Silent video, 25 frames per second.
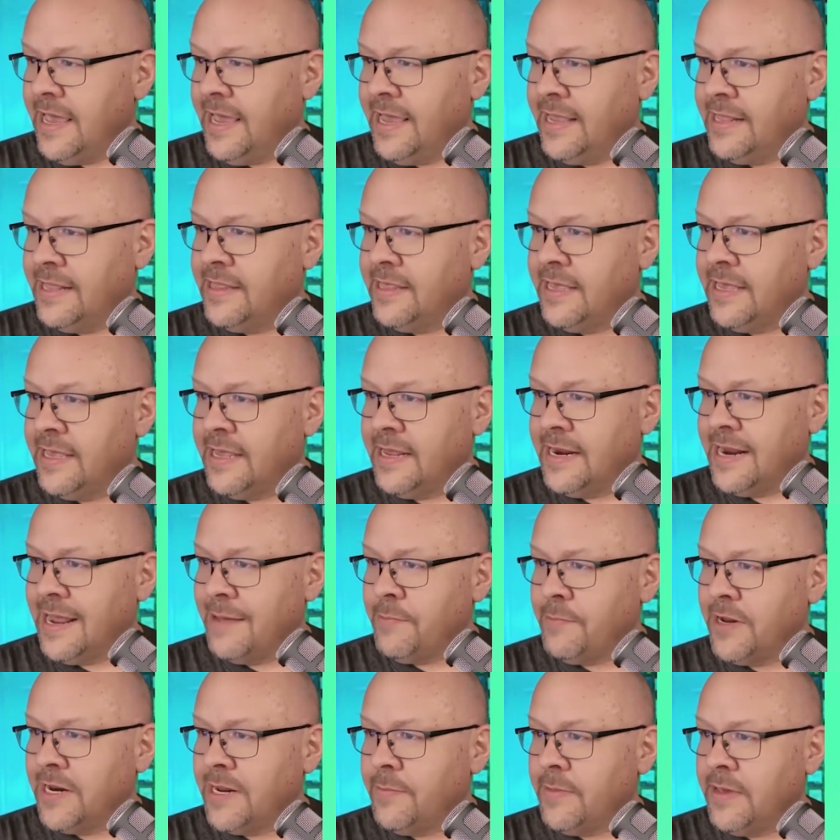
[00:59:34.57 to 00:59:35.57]
And then
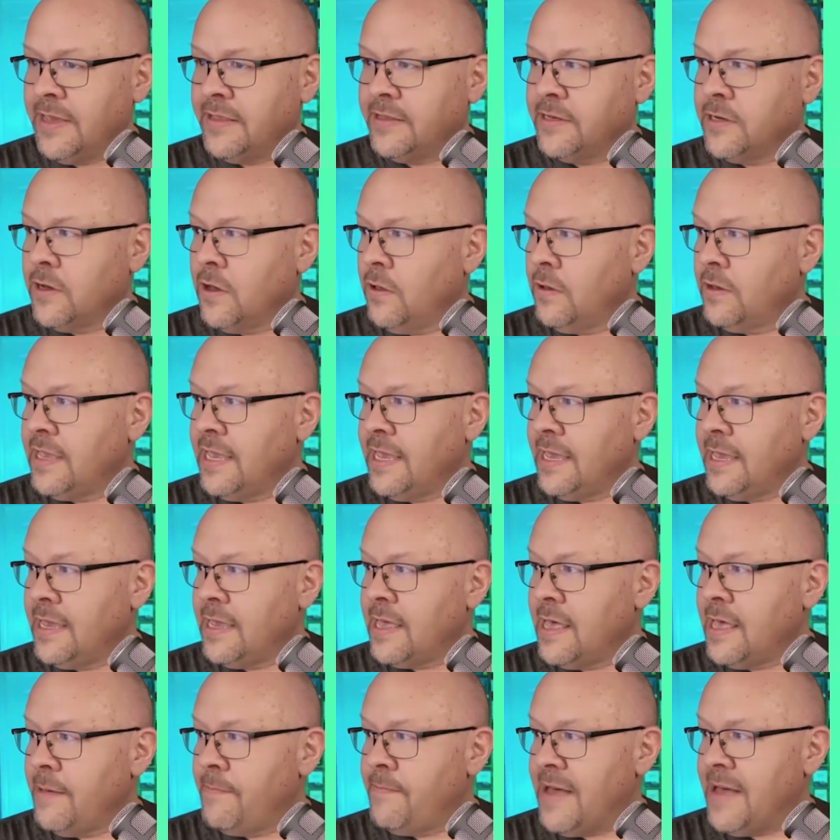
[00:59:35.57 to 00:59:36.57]
I'm going to be
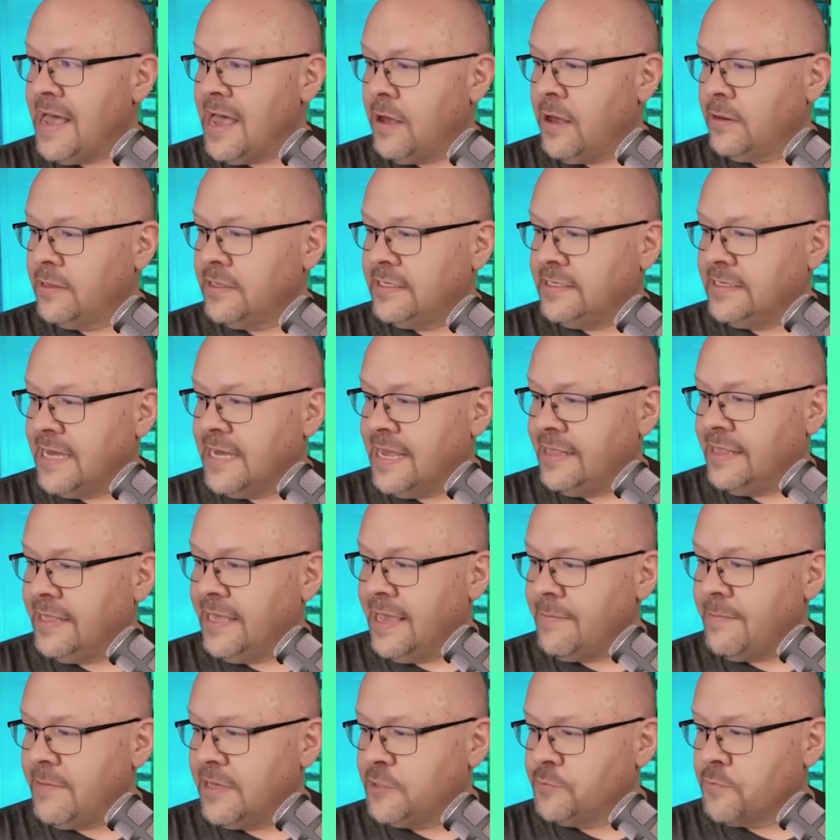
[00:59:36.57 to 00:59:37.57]
talking about
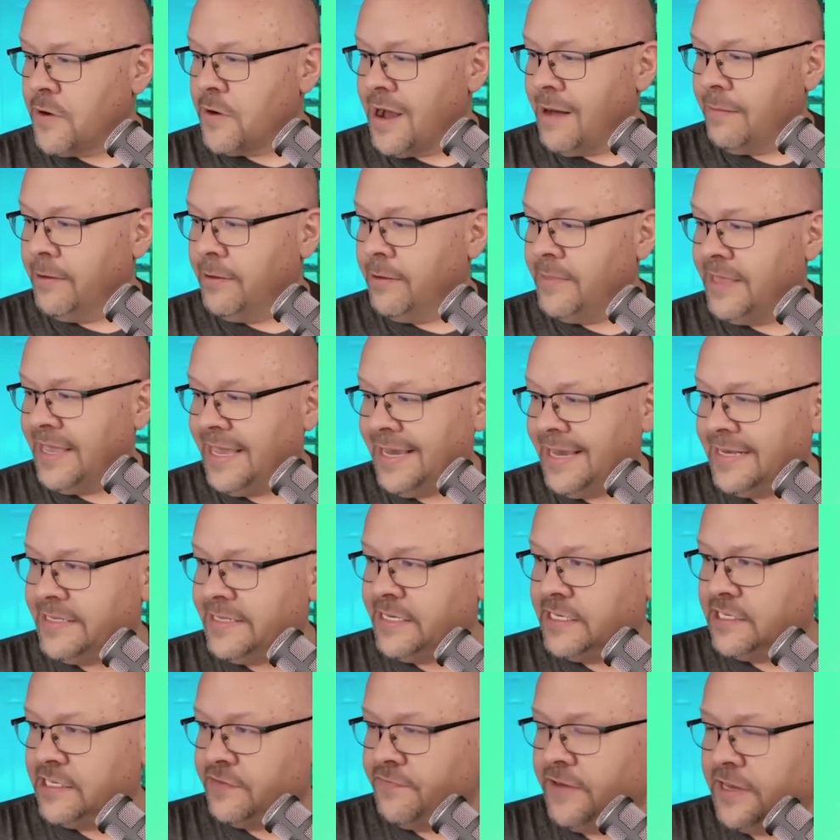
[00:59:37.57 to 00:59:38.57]
the image problem, the
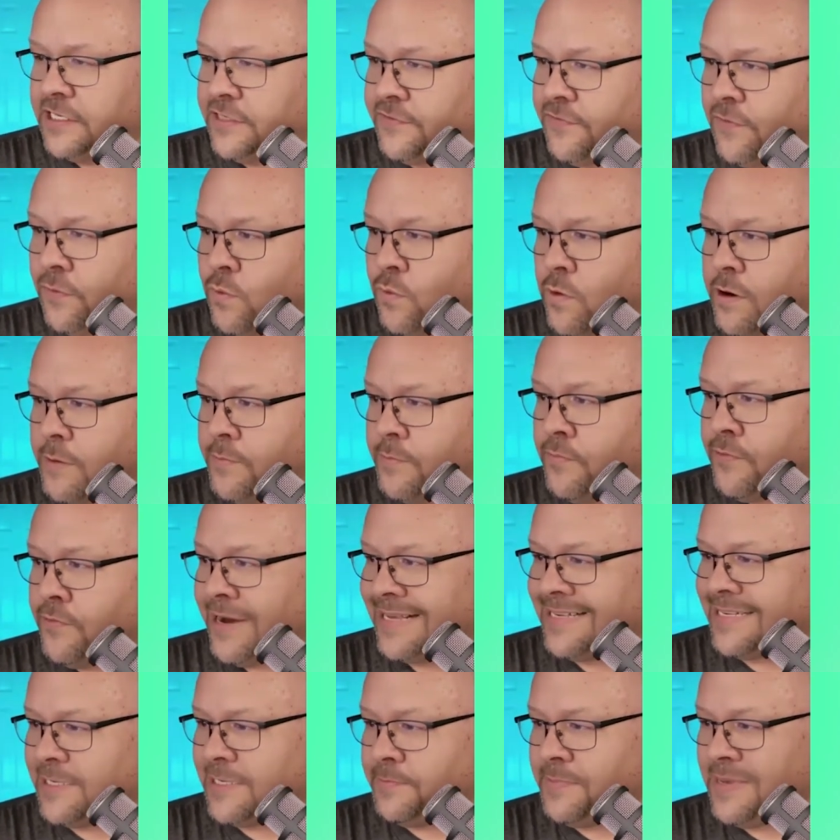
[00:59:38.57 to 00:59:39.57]
easiest fix for
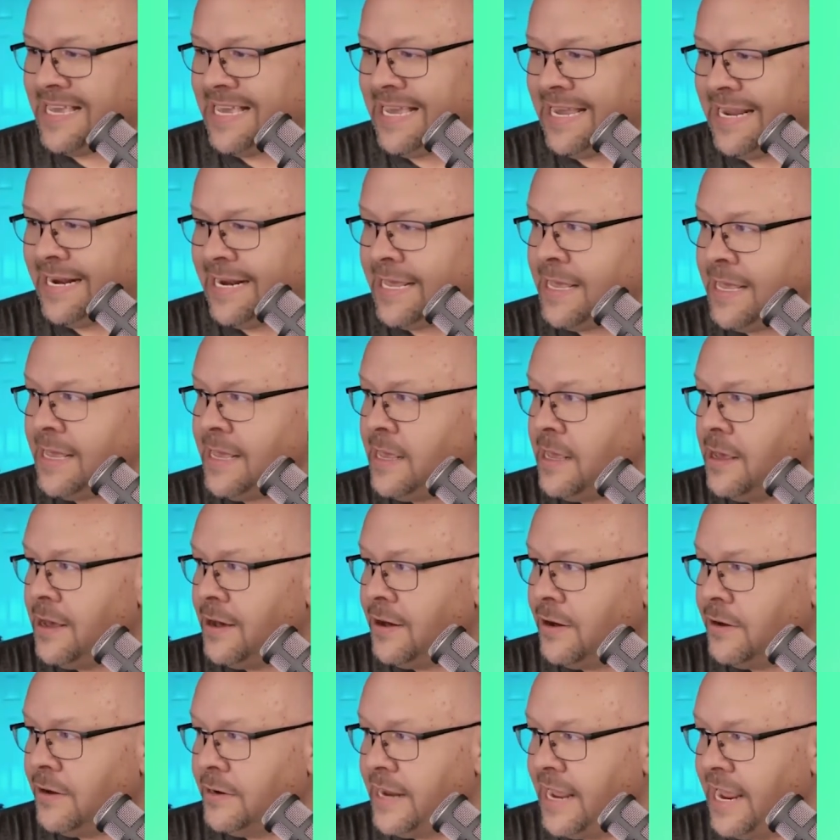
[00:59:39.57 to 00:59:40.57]
WordPress speed,
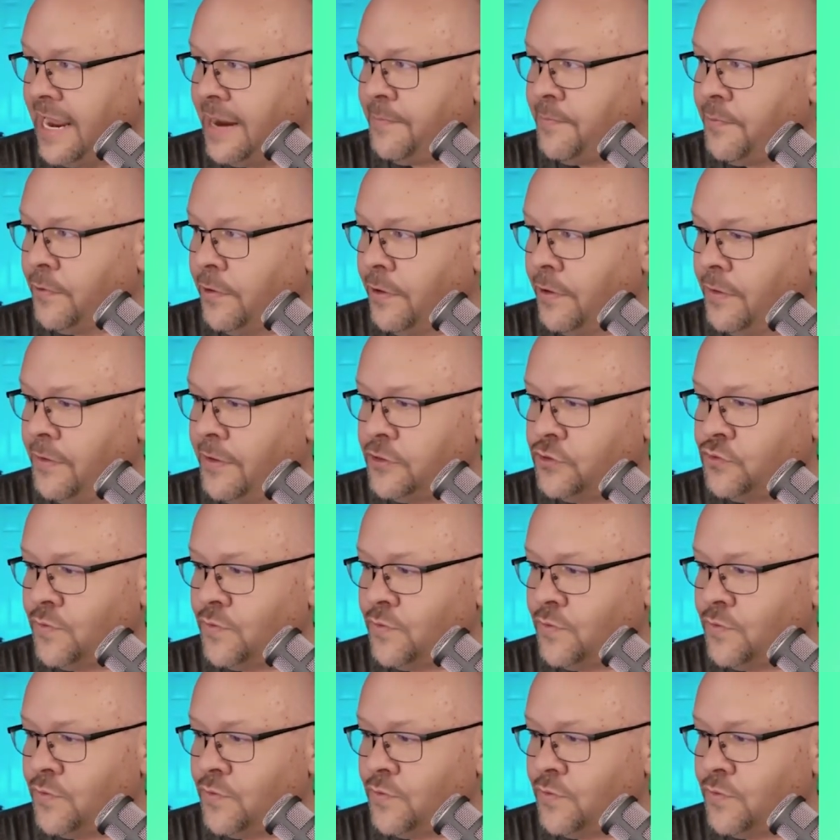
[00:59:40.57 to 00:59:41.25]
on April the